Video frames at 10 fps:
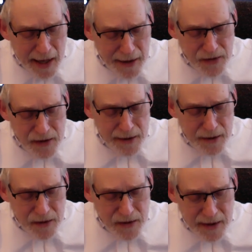and
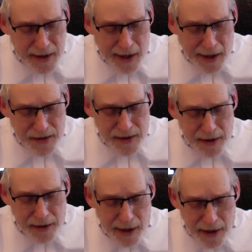should sea ice
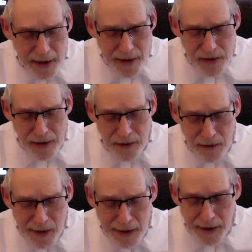and land ice
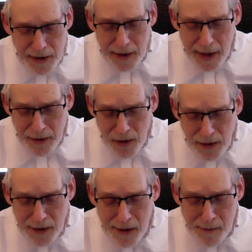on Greenland and
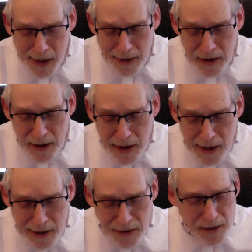Antarctica melt
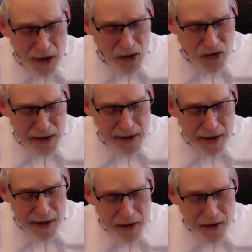into the ocean,